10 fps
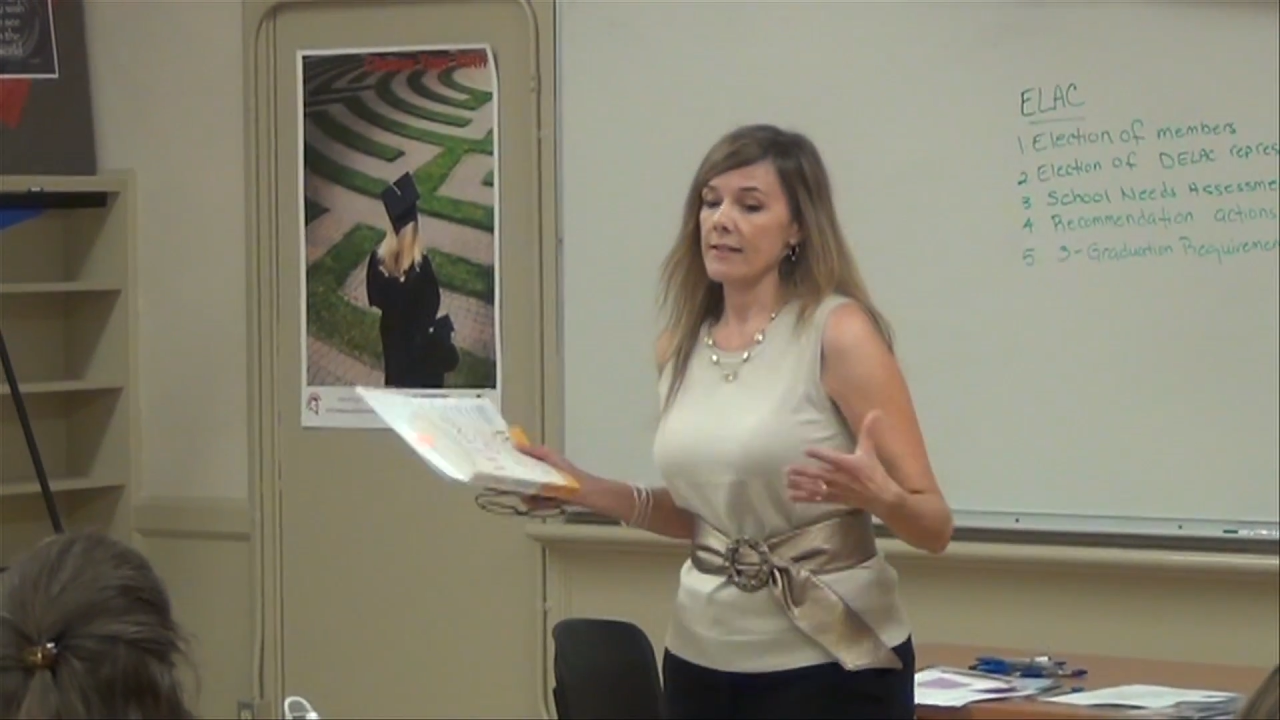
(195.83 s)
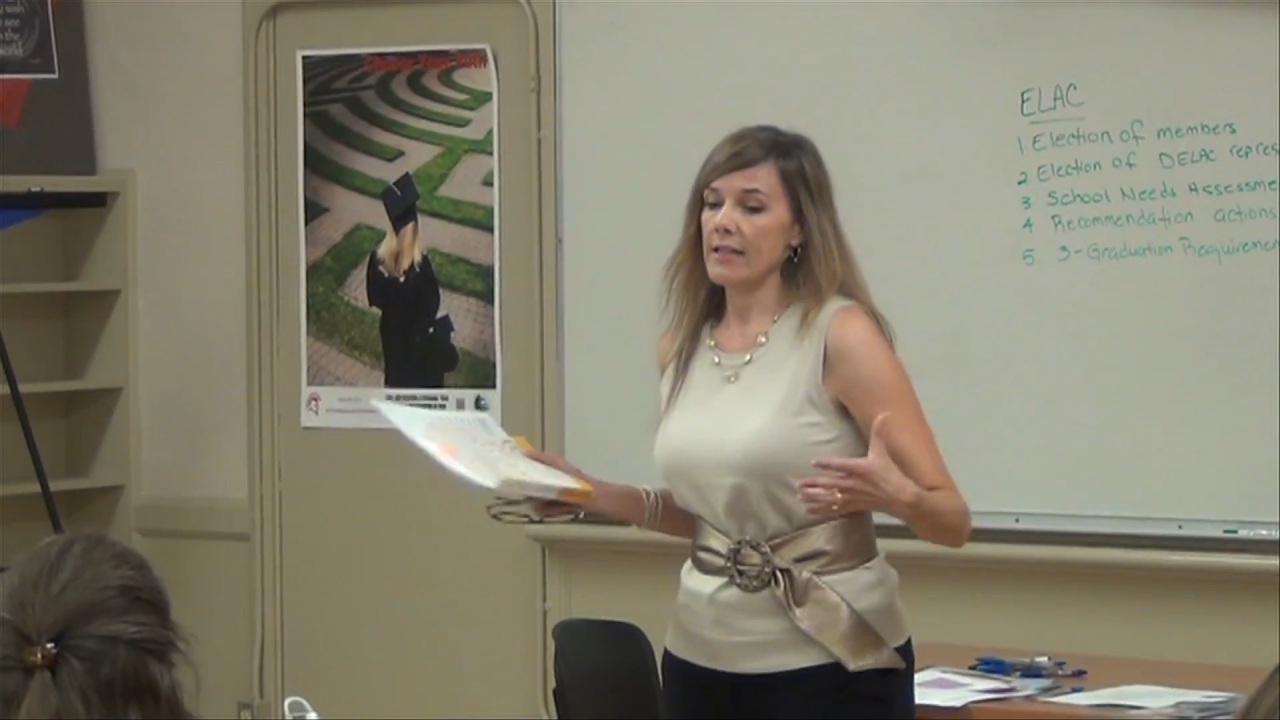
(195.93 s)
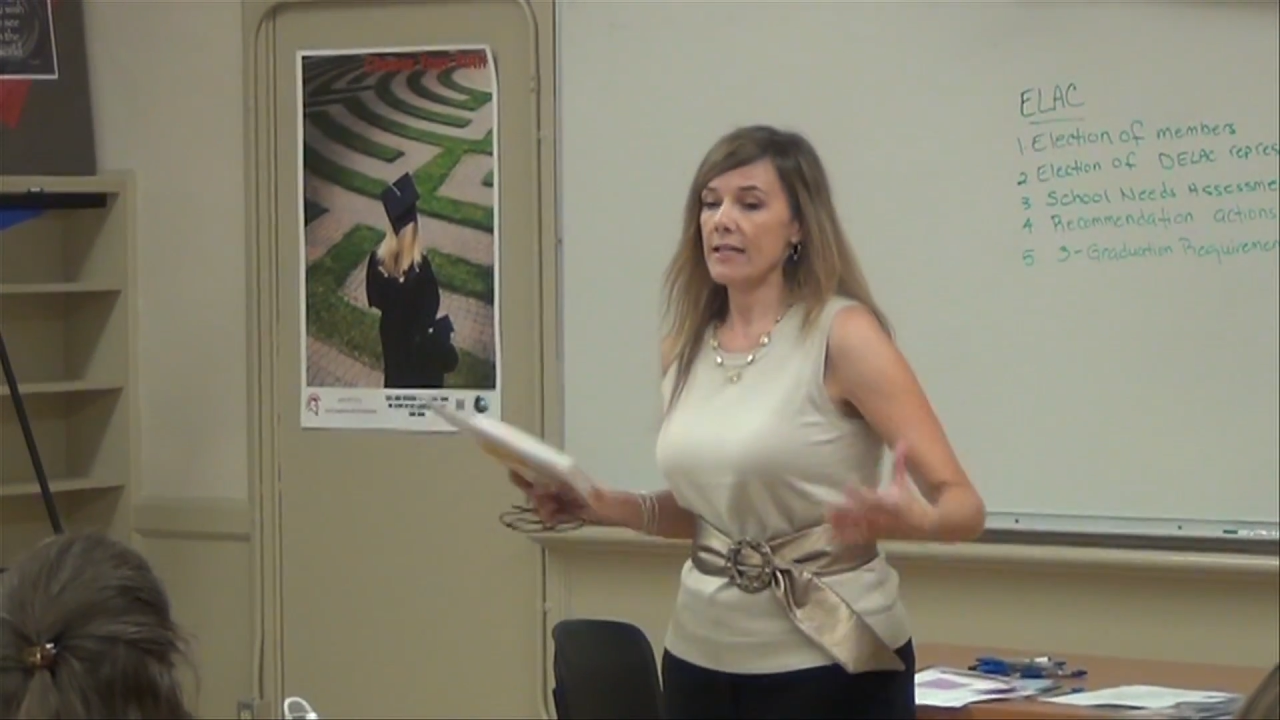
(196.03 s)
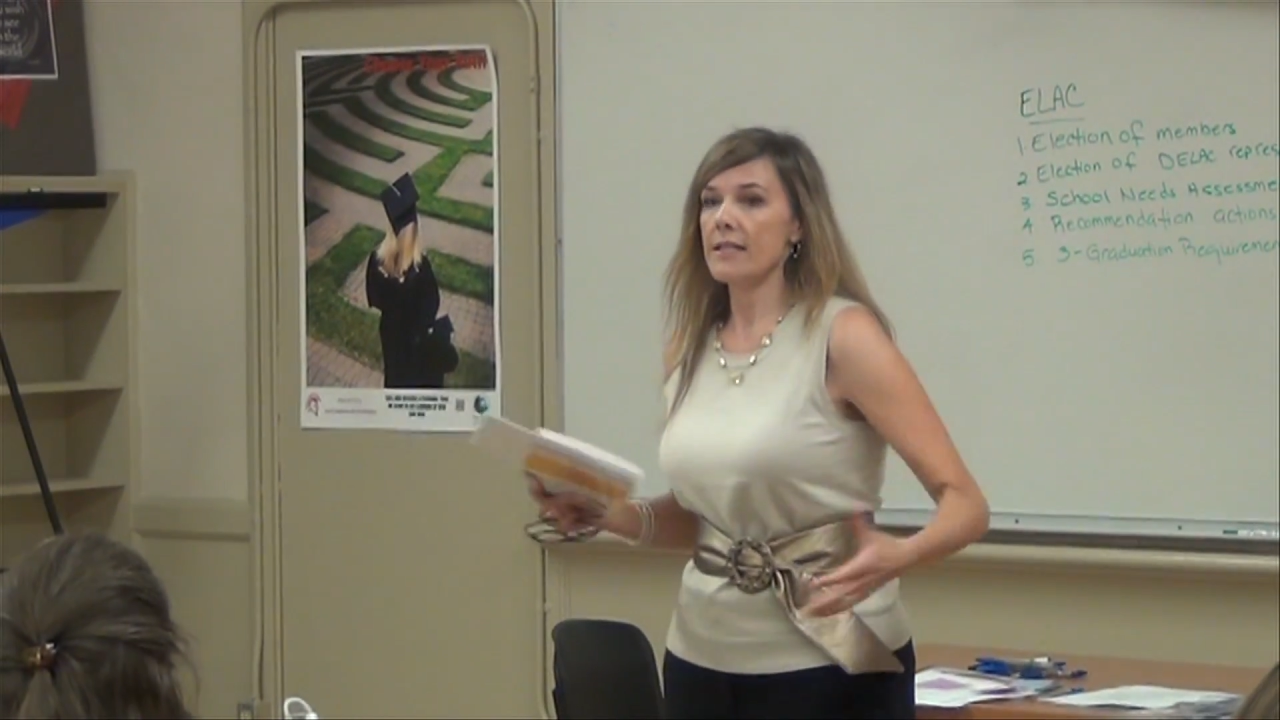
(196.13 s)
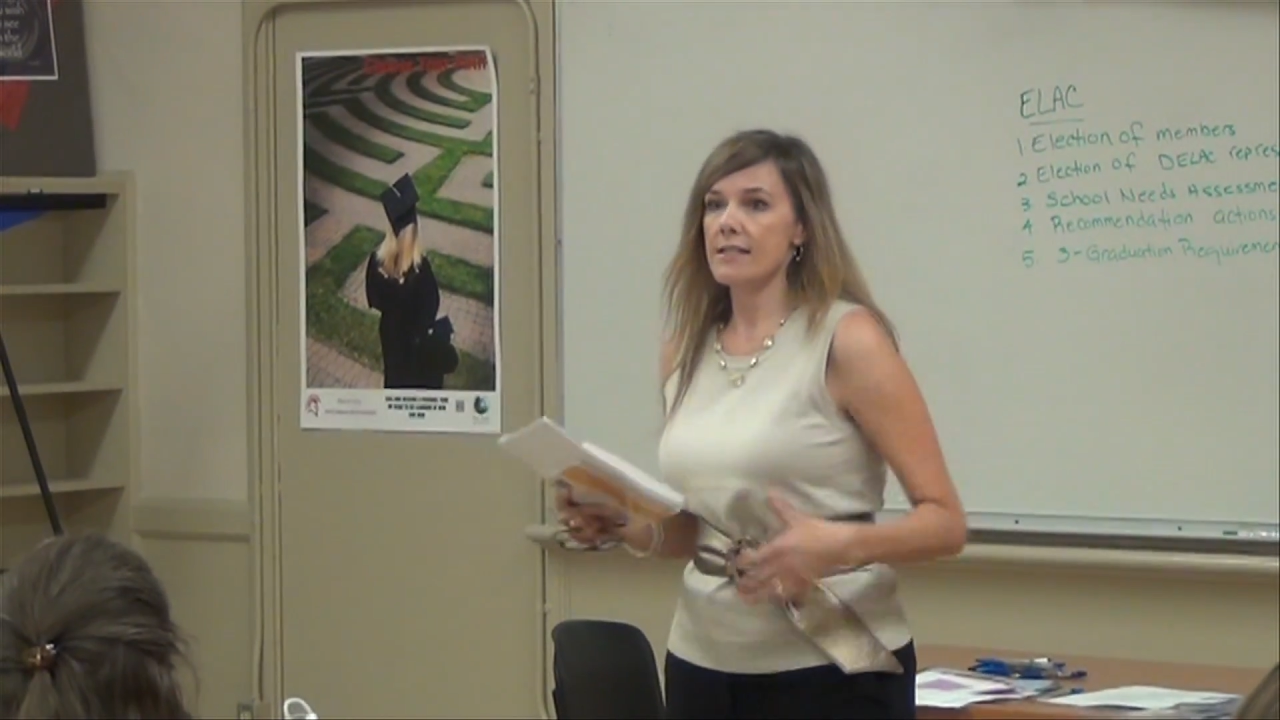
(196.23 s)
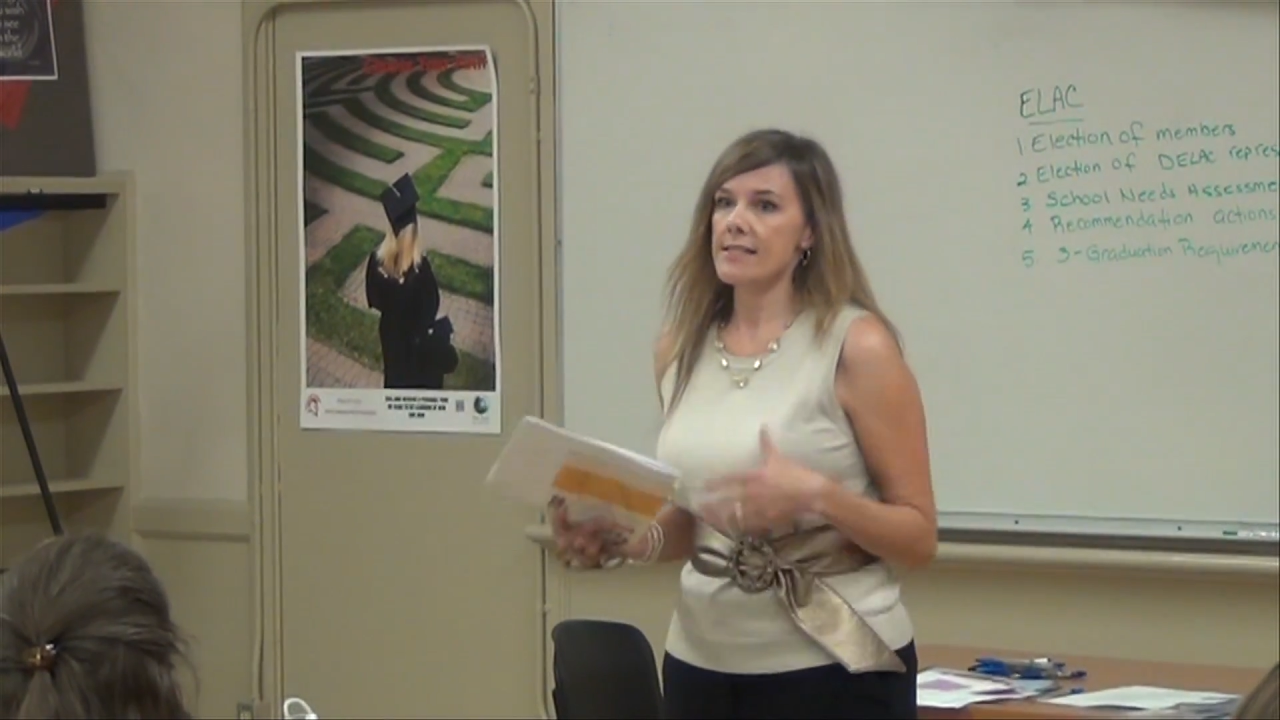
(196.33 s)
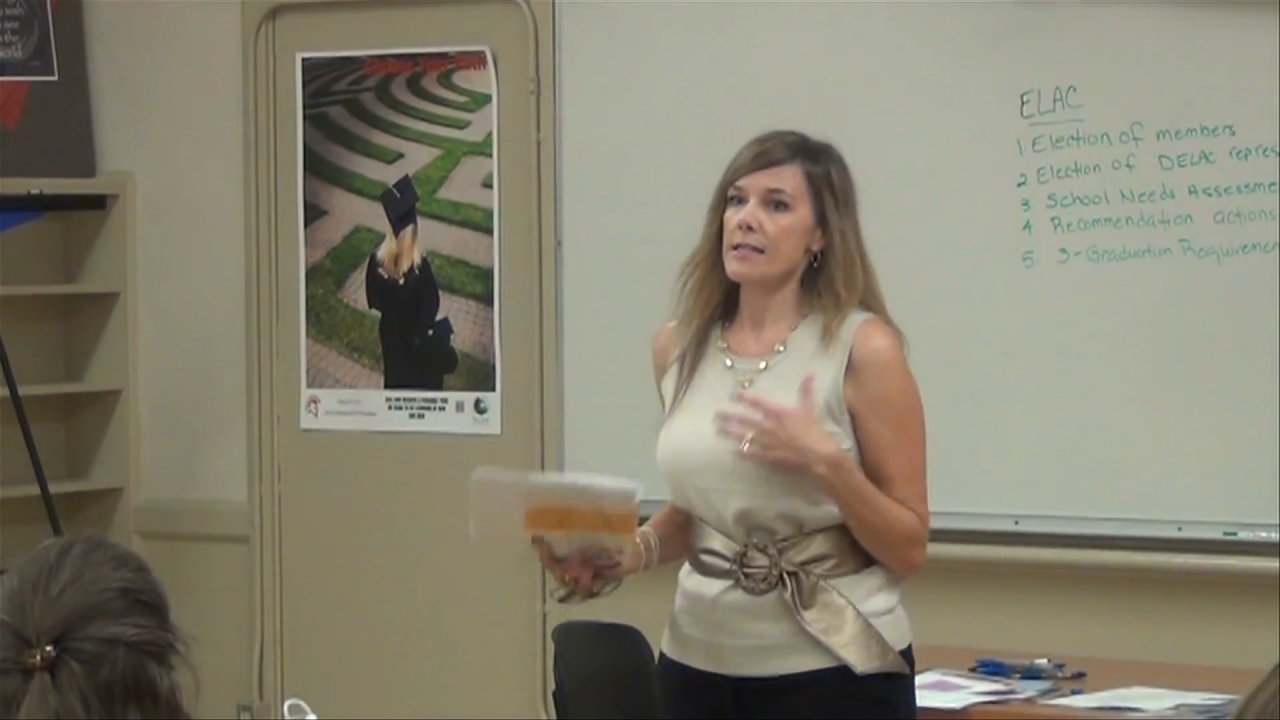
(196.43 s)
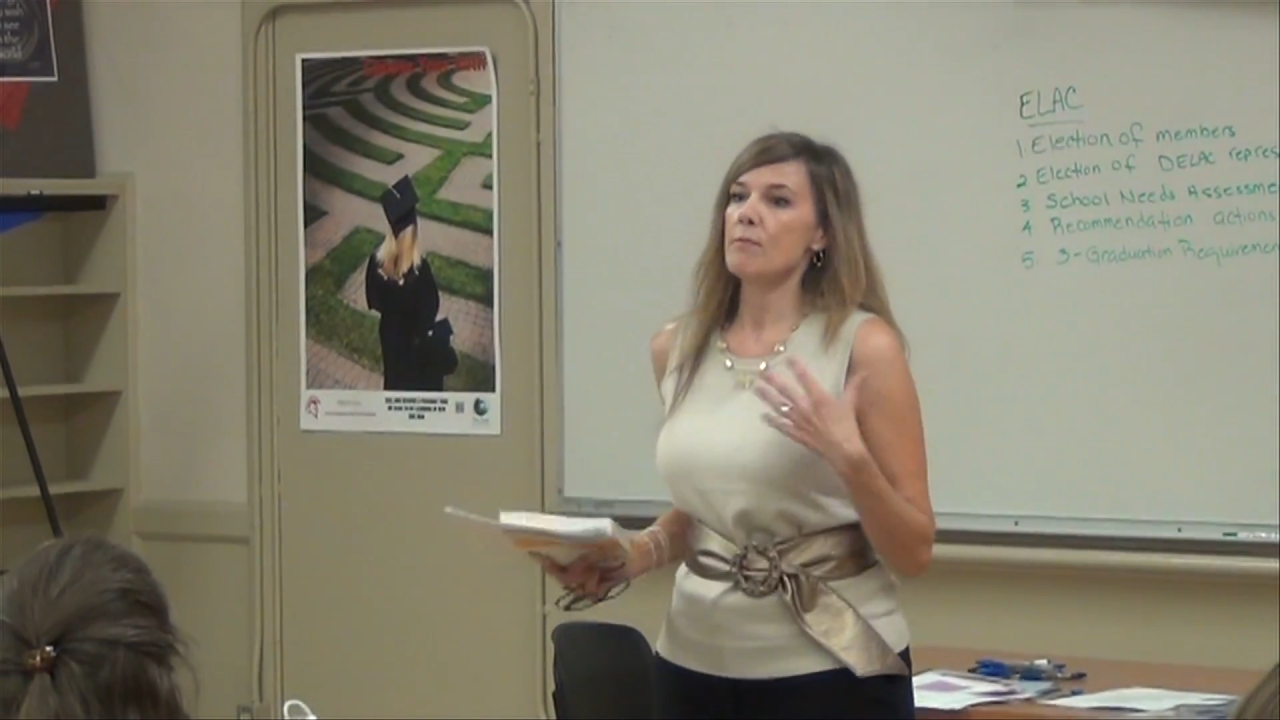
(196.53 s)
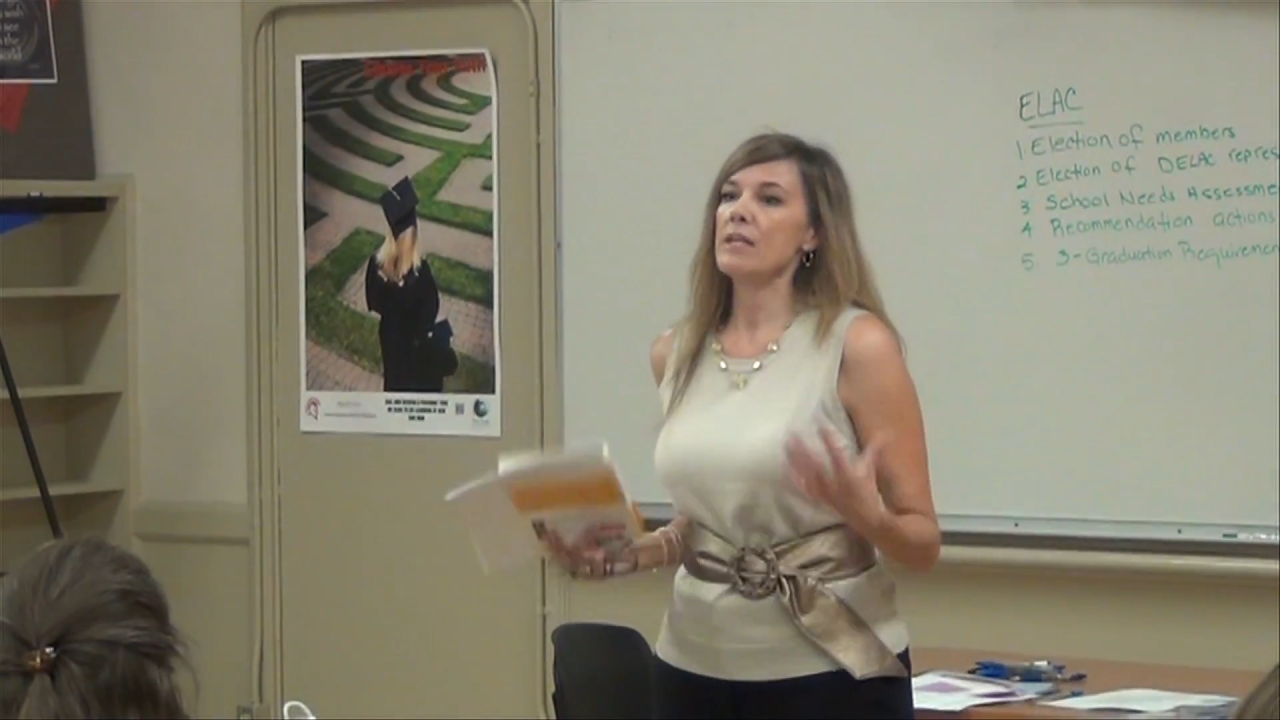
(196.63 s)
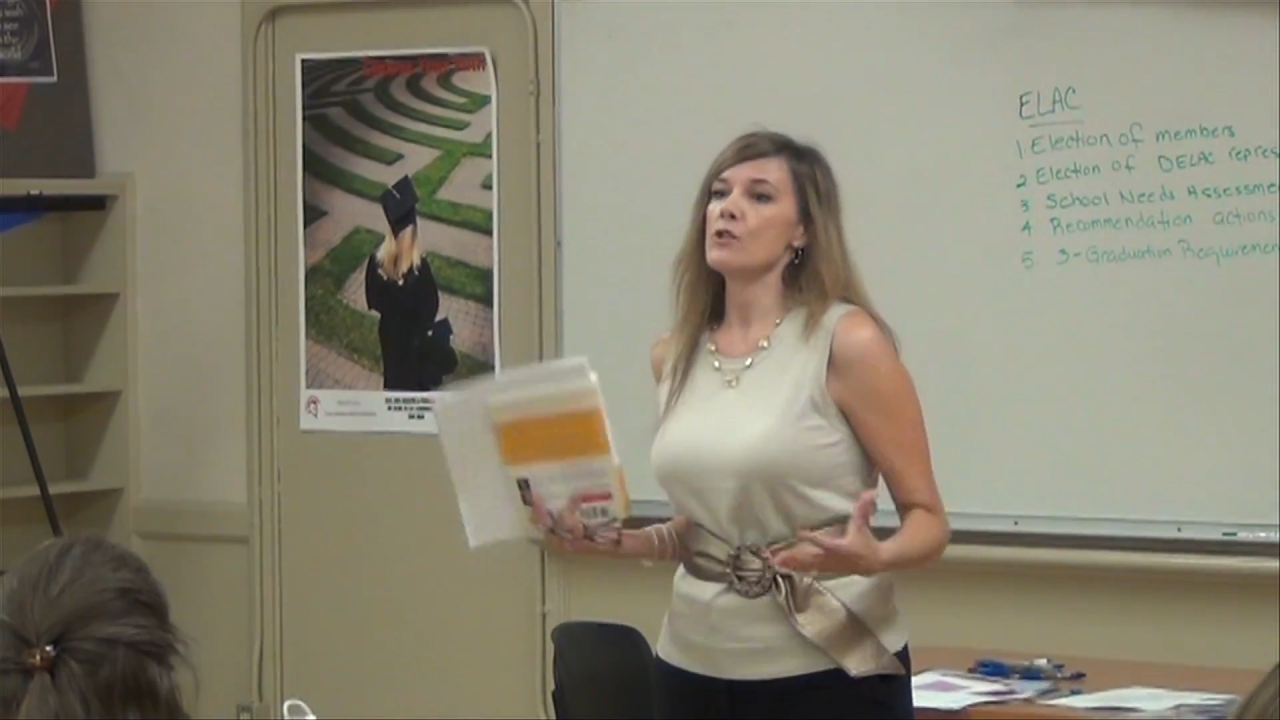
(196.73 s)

they need to see me